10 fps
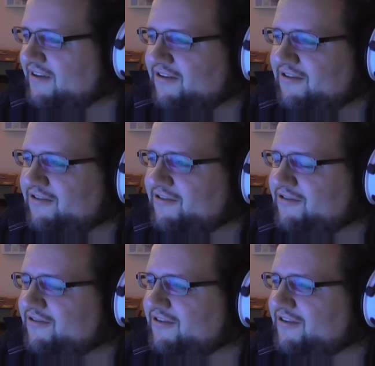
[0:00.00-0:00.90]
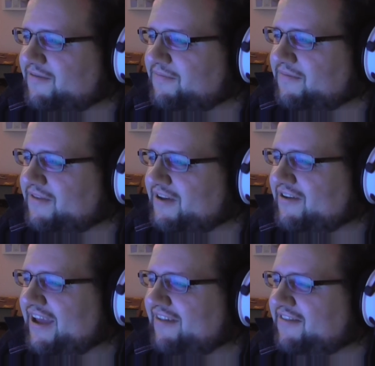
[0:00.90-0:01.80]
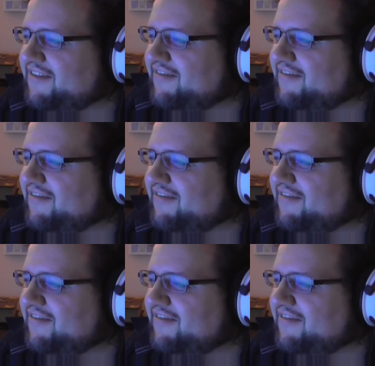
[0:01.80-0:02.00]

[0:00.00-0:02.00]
Oh, cool. Okay, so this